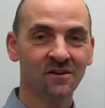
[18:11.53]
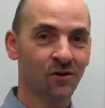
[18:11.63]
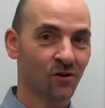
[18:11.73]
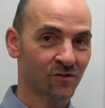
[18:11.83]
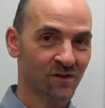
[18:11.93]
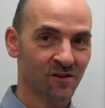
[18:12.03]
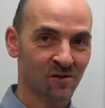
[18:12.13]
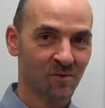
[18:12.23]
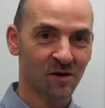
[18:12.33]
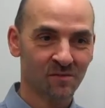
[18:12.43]
Or if Dr.
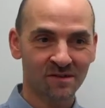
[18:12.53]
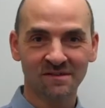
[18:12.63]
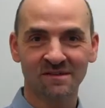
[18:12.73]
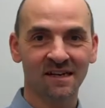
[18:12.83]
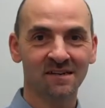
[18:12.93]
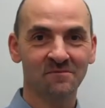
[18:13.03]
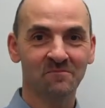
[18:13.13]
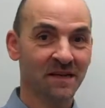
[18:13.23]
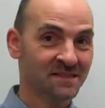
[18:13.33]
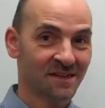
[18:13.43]
Pompa just kind of
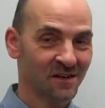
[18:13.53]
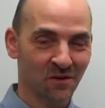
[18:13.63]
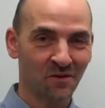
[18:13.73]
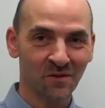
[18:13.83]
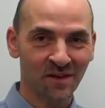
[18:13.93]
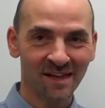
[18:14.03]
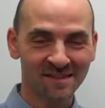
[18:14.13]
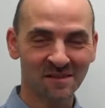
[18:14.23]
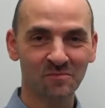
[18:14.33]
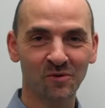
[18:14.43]
makes it another thing at
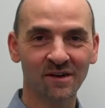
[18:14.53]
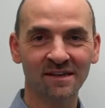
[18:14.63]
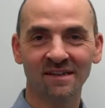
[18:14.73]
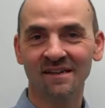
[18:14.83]
some point,